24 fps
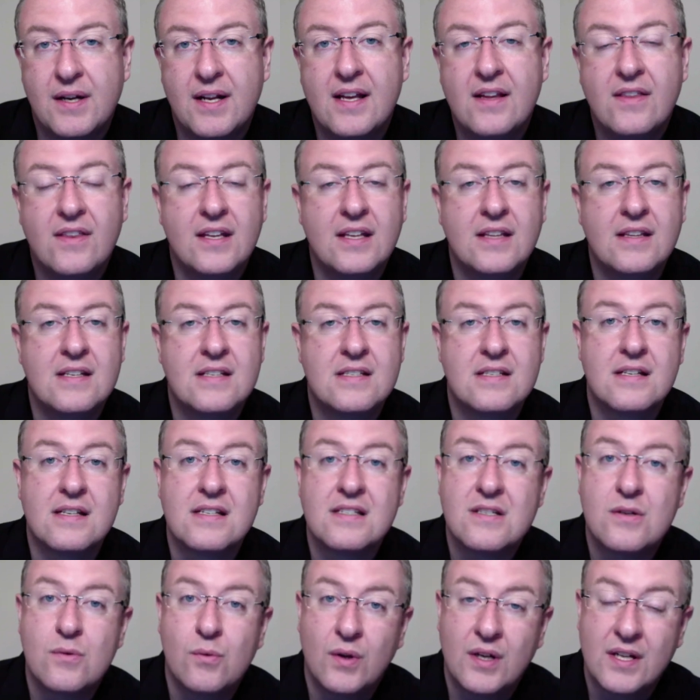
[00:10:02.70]
anything in this
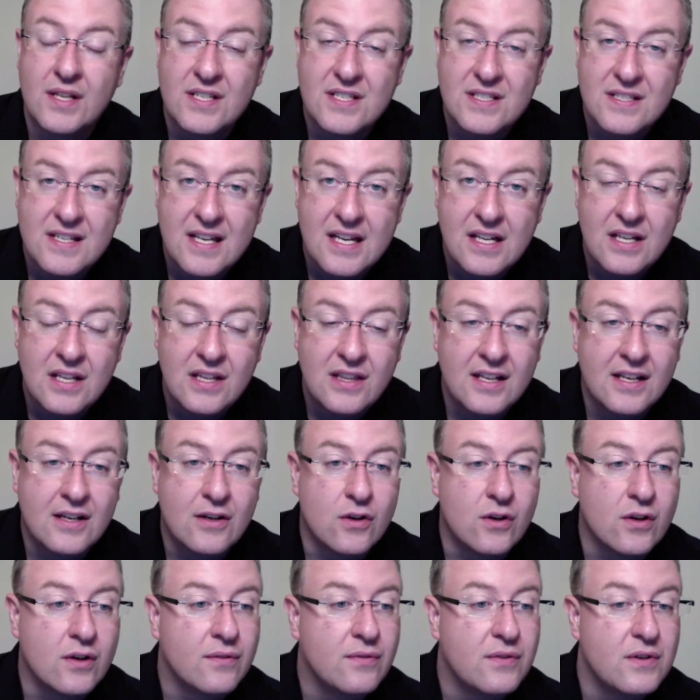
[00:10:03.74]
list, you want to see anything,
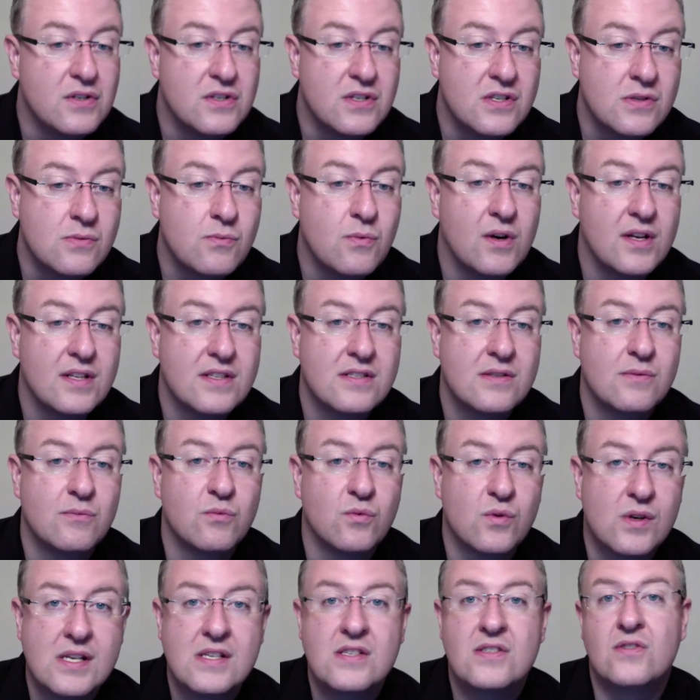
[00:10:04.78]
or if you just want some
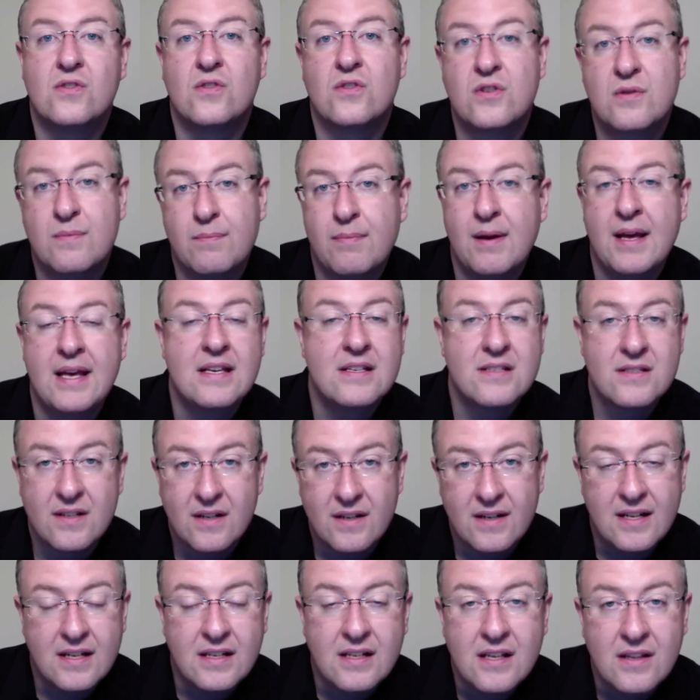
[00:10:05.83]
research based
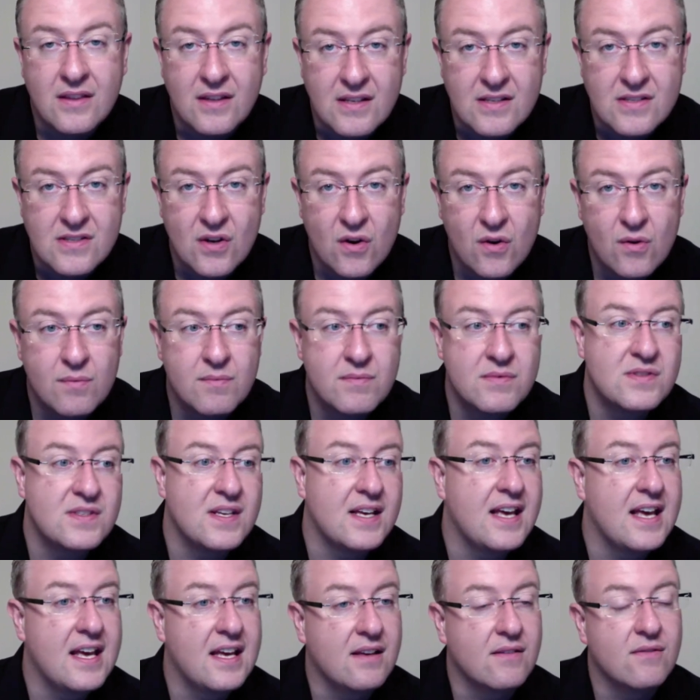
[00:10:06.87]
on any of these homes,
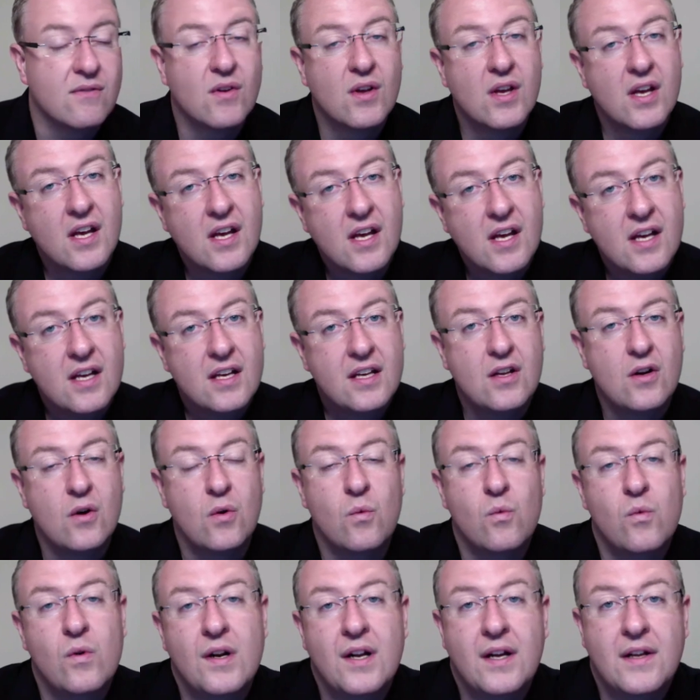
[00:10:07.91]
say, hey, you know,
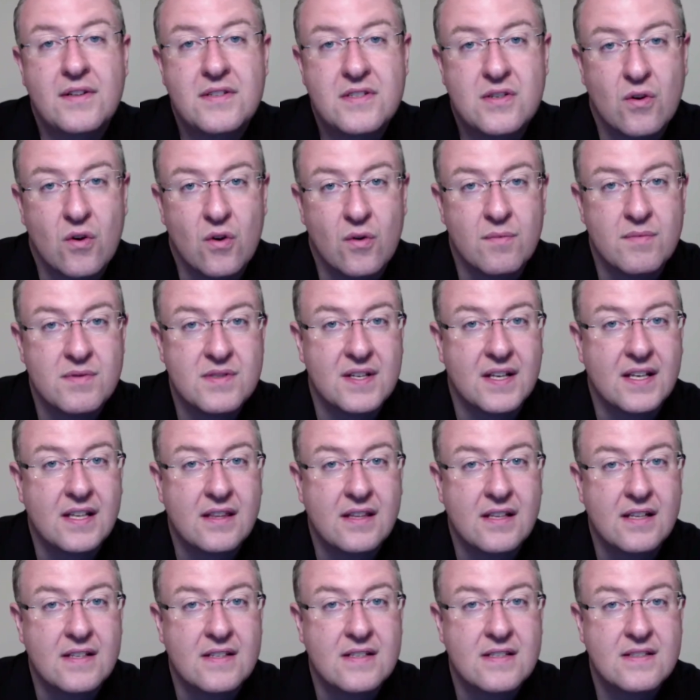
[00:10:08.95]
what else are homes like
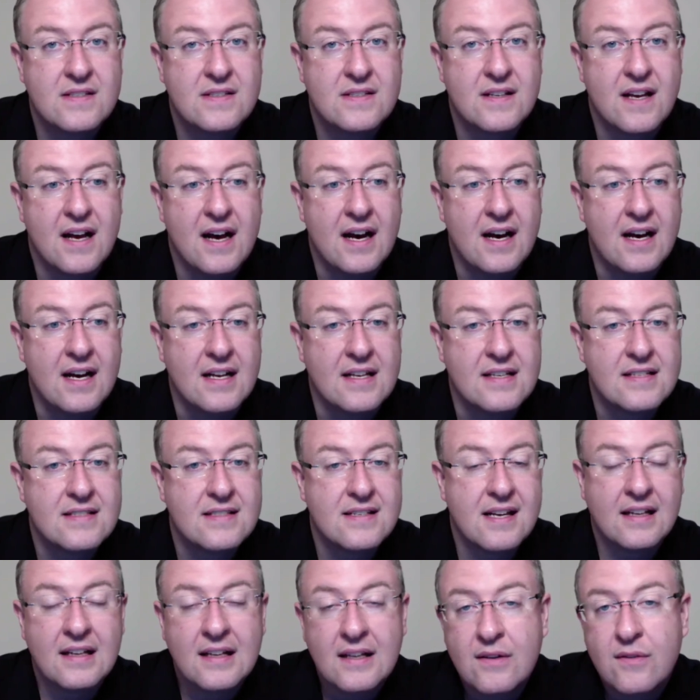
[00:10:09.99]
this uh,
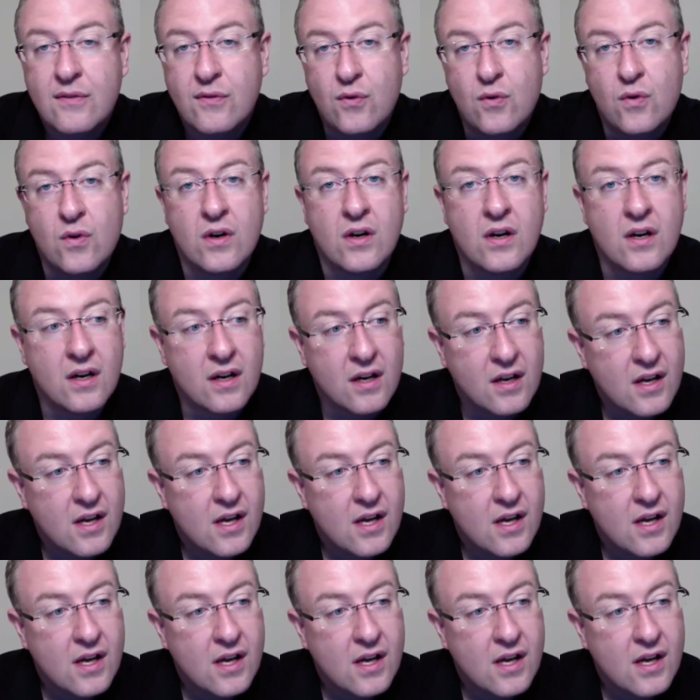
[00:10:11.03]
selling for?